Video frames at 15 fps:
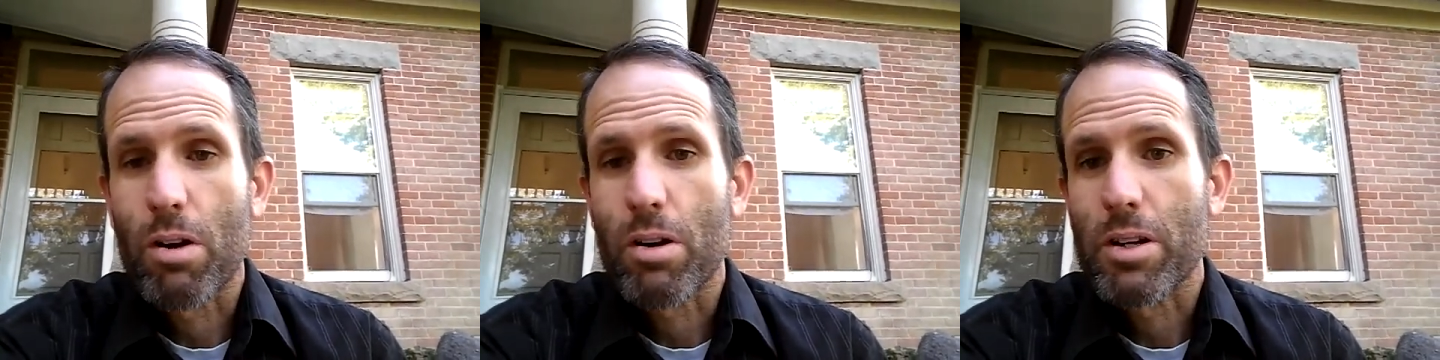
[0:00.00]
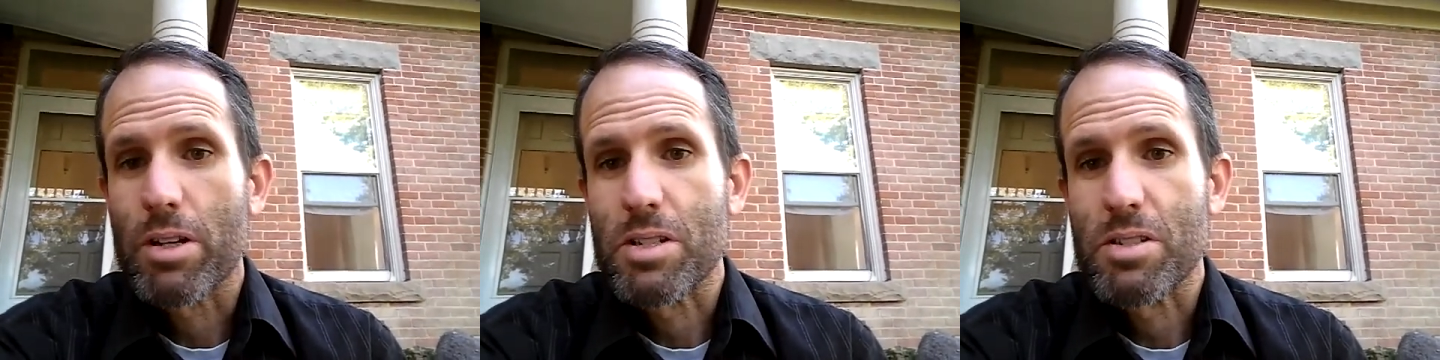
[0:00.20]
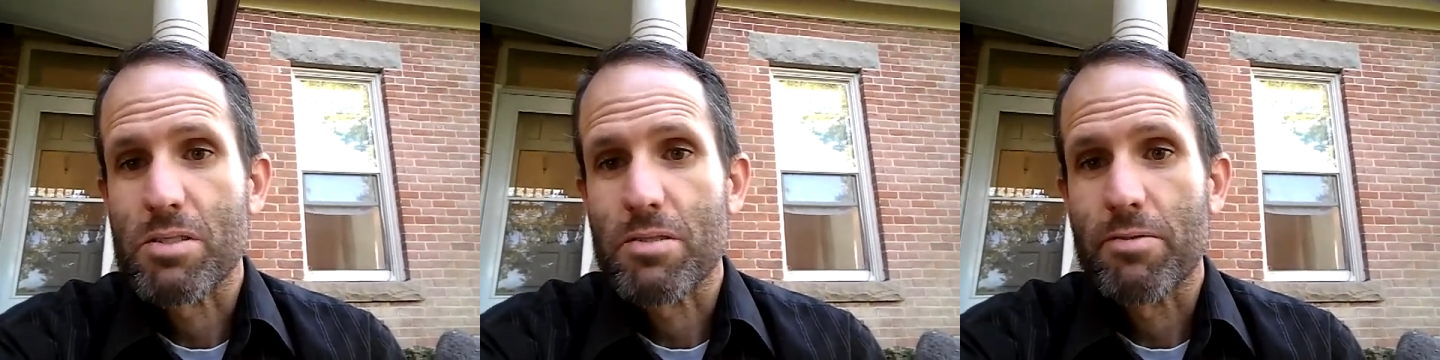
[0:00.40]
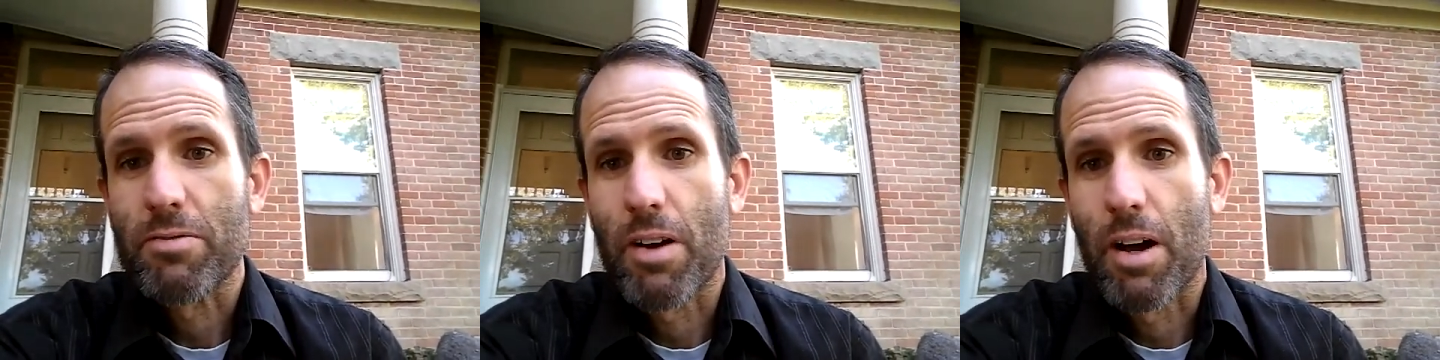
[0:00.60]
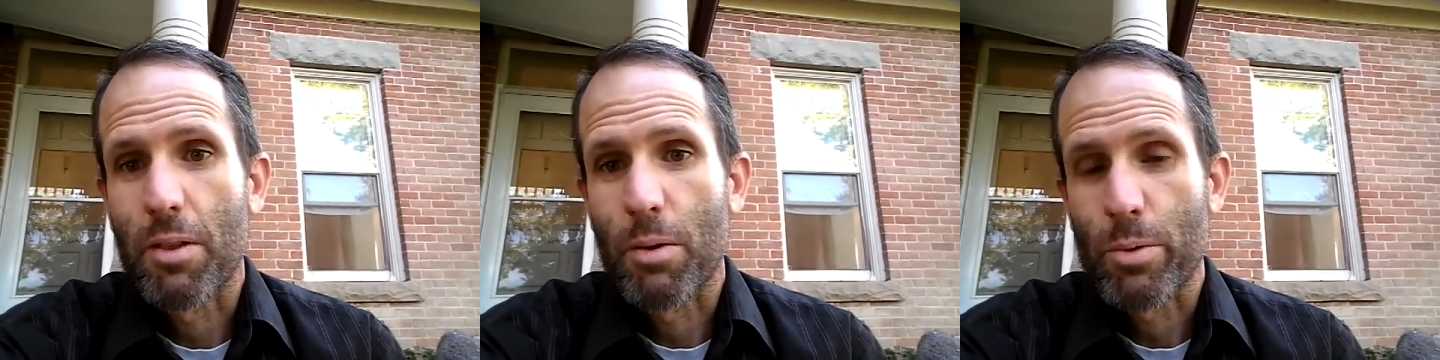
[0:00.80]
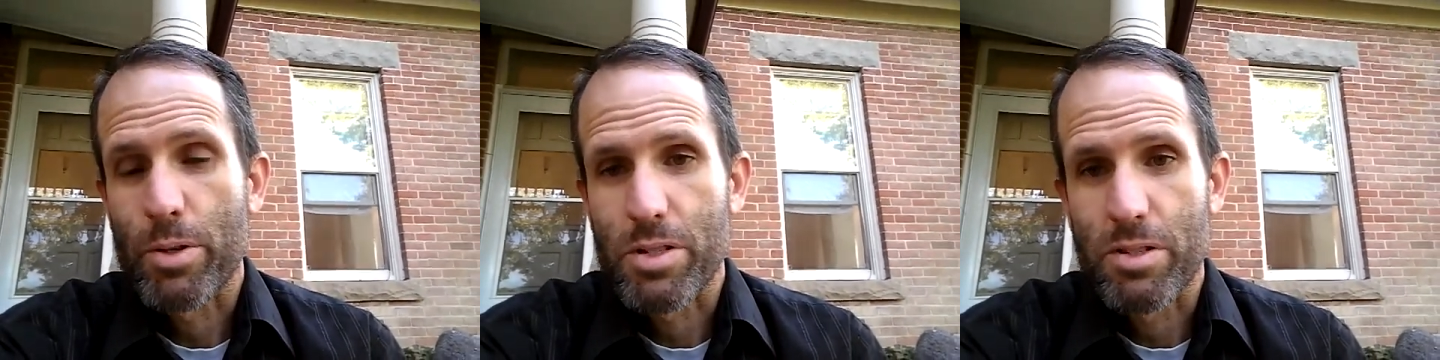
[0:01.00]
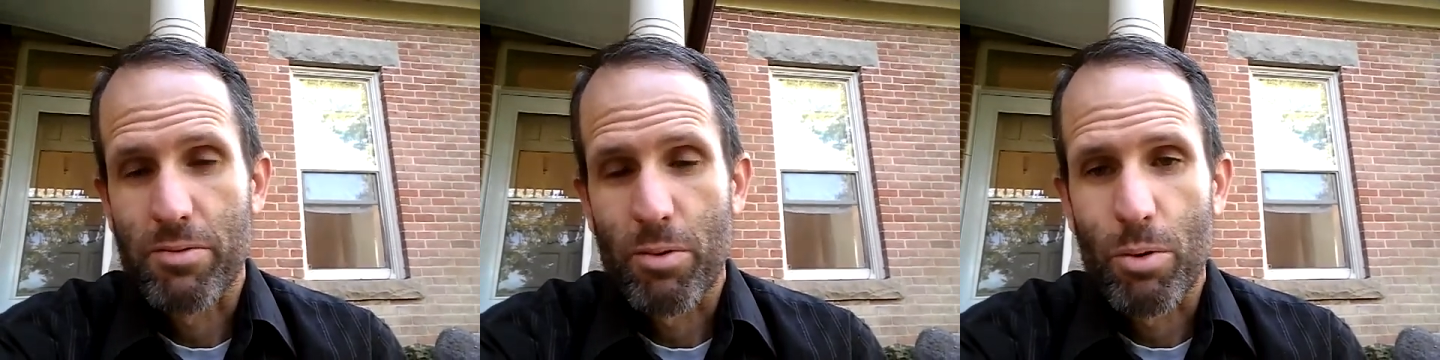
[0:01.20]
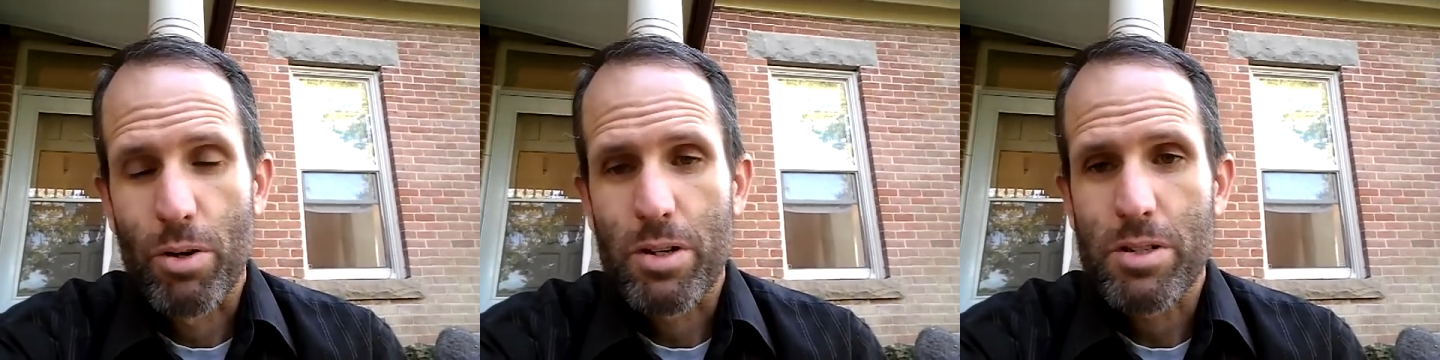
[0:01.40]
his father was
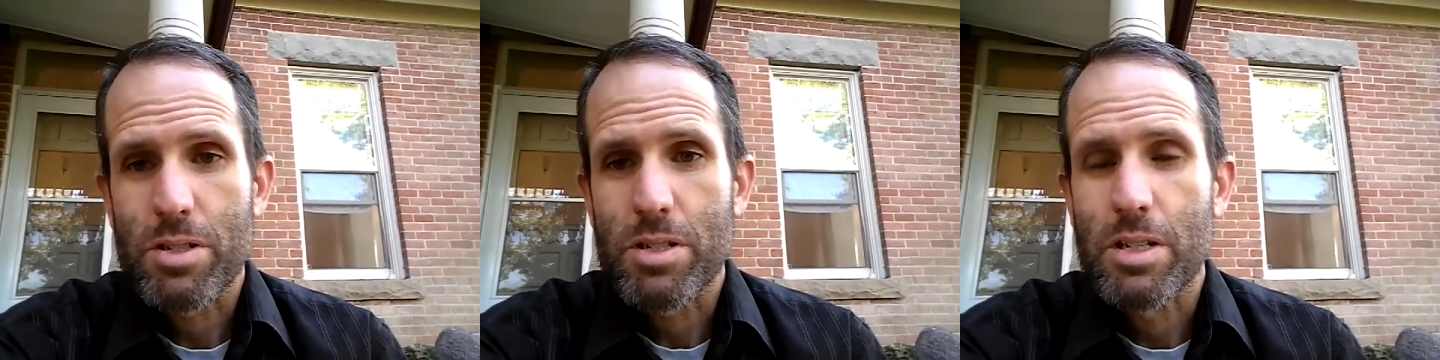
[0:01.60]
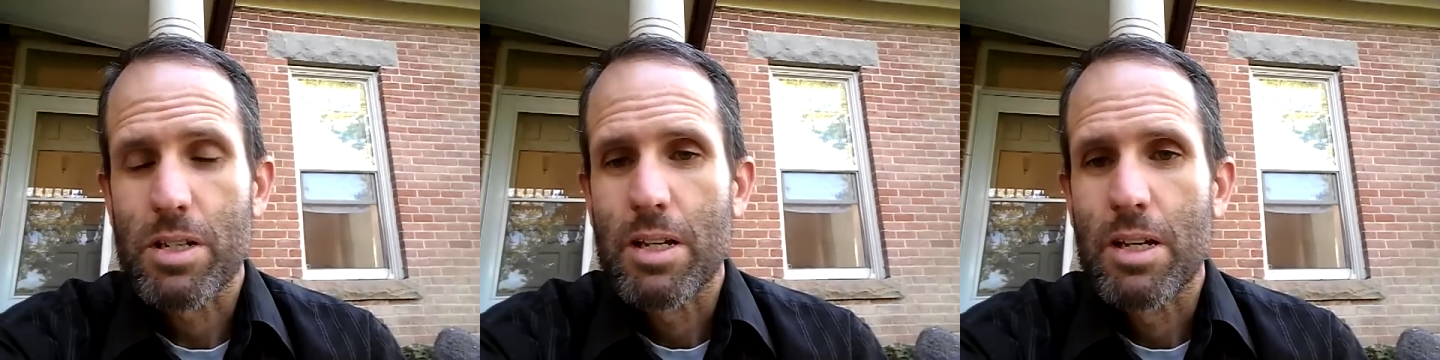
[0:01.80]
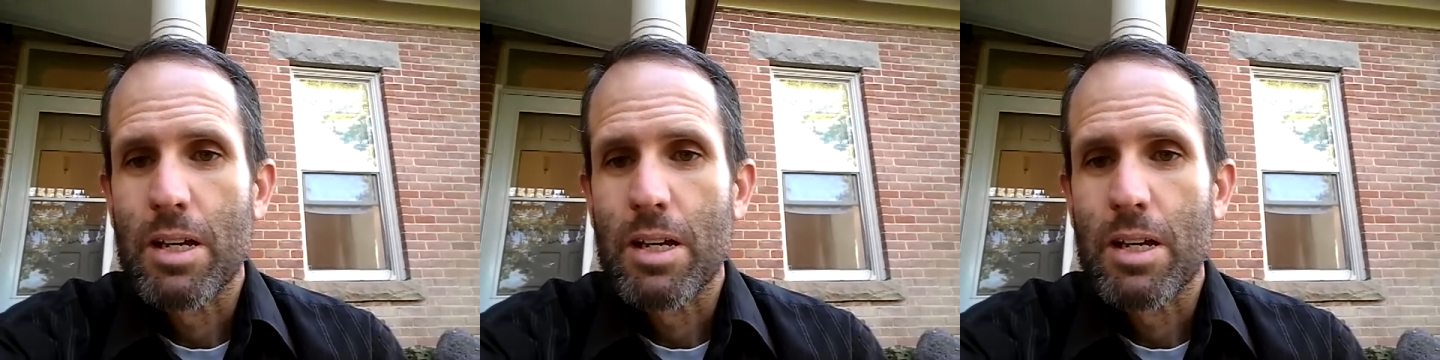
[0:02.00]
divorced,